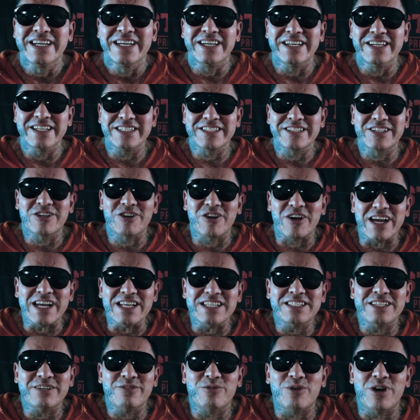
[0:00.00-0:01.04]
It's
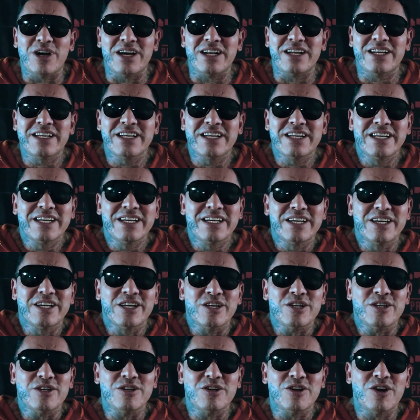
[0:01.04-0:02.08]
crazy what
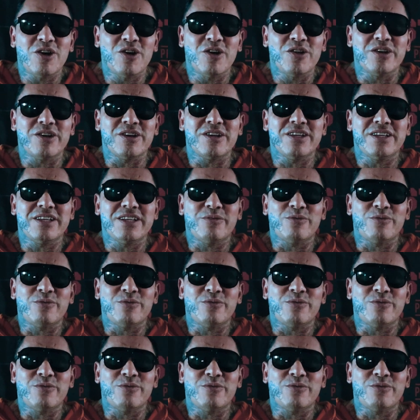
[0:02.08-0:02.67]
you know